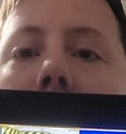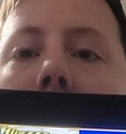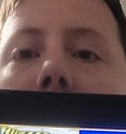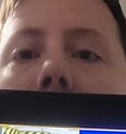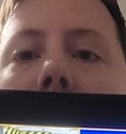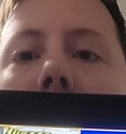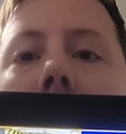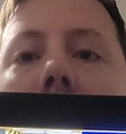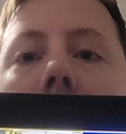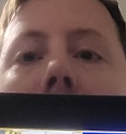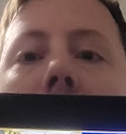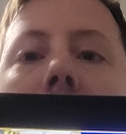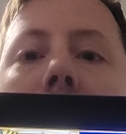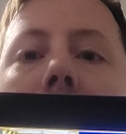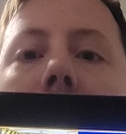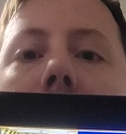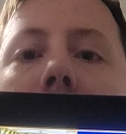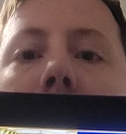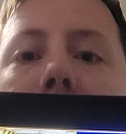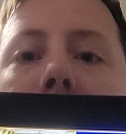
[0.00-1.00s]
with our larger
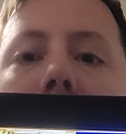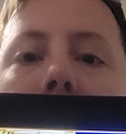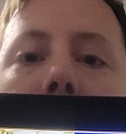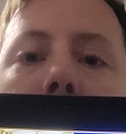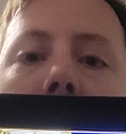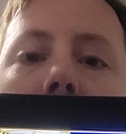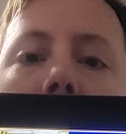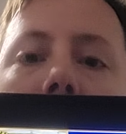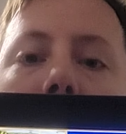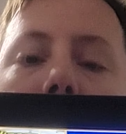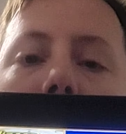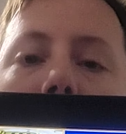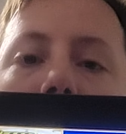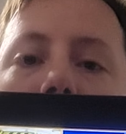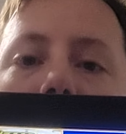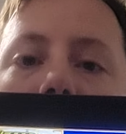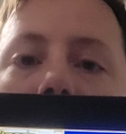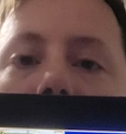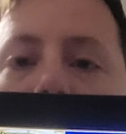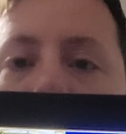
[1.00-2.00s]
and smaller
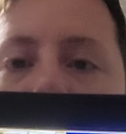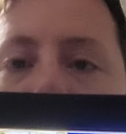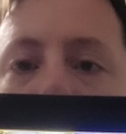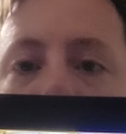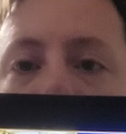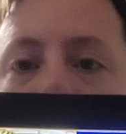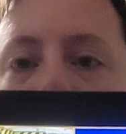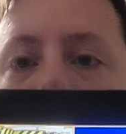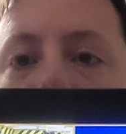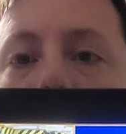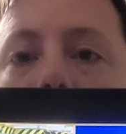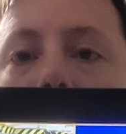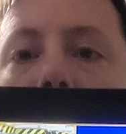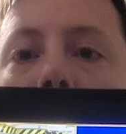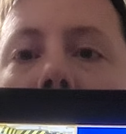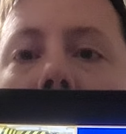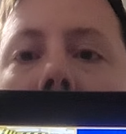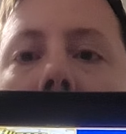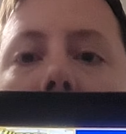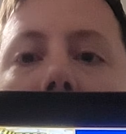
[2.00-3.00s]
models. They will still
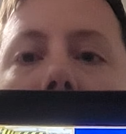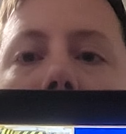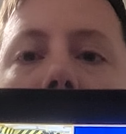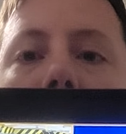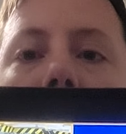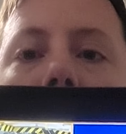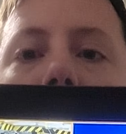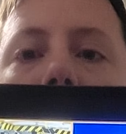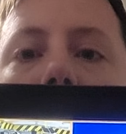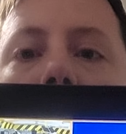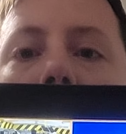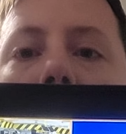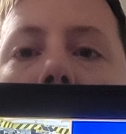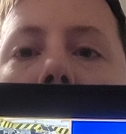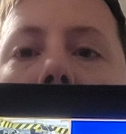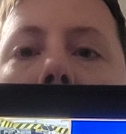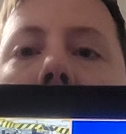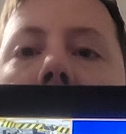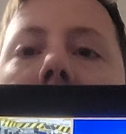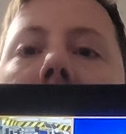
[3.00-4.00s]
pair together on the
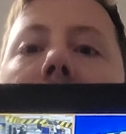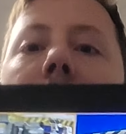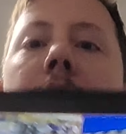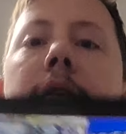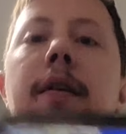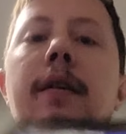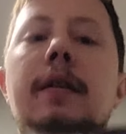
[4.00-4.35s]
app here.